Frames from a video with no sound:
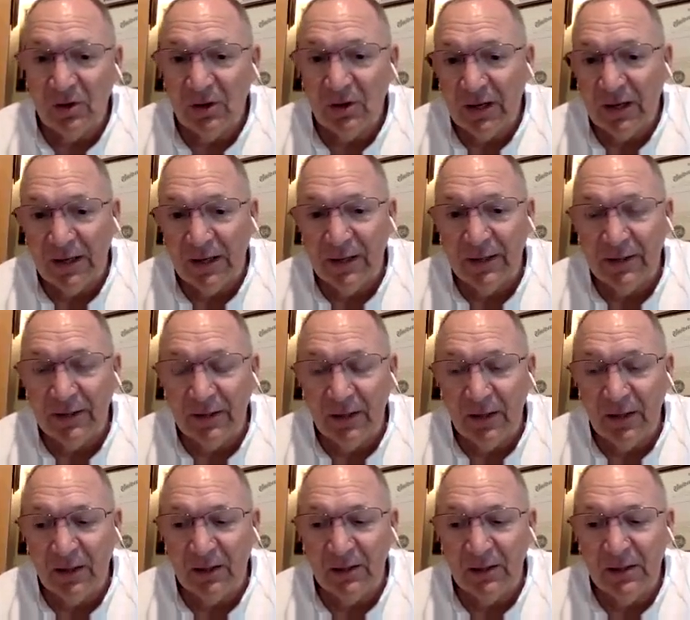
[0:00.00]

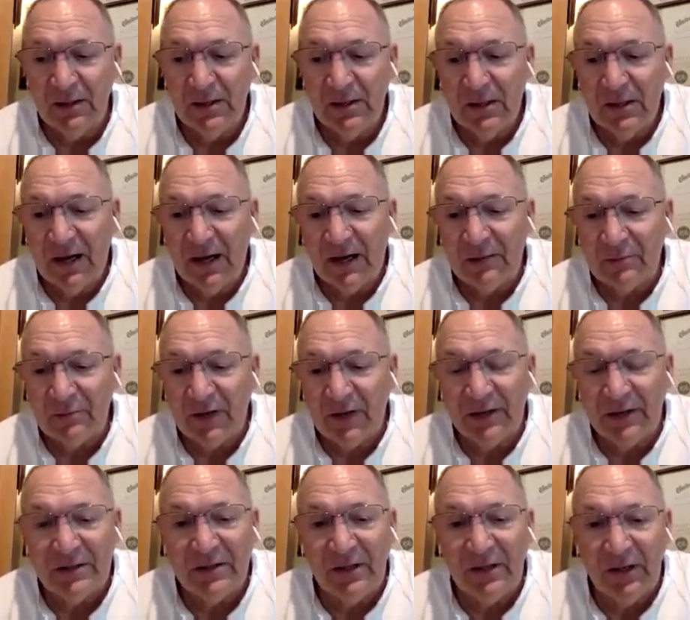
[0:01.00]
I had my
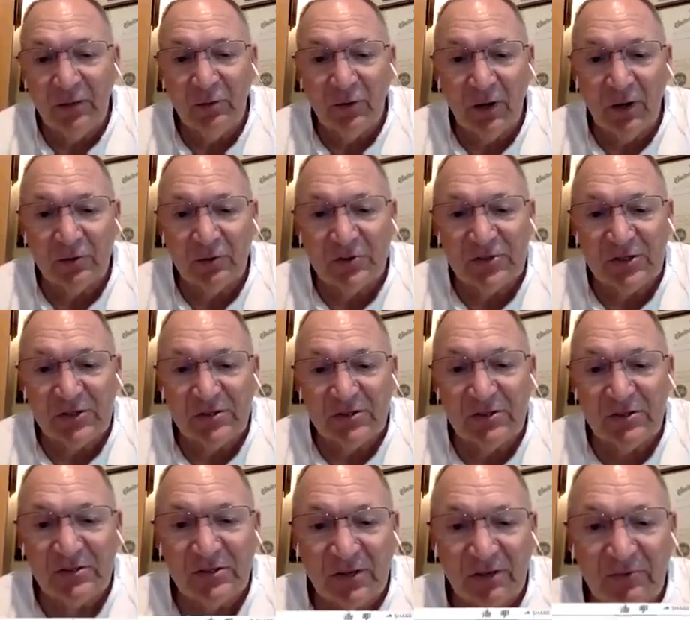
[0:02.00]
NDE when I was
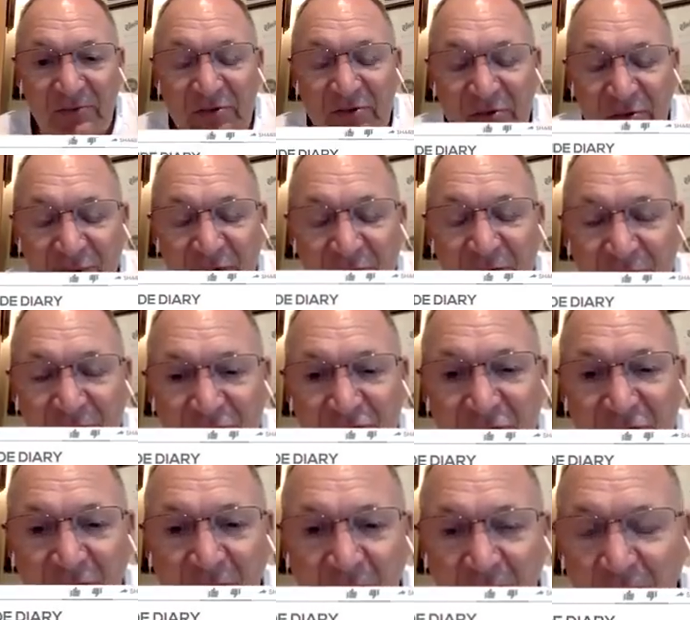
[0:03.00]
67, 3 years
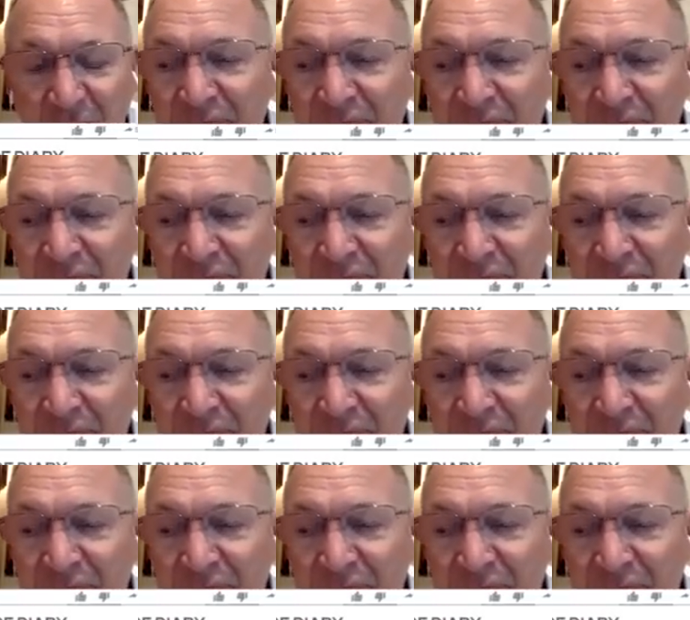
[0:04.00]
ago,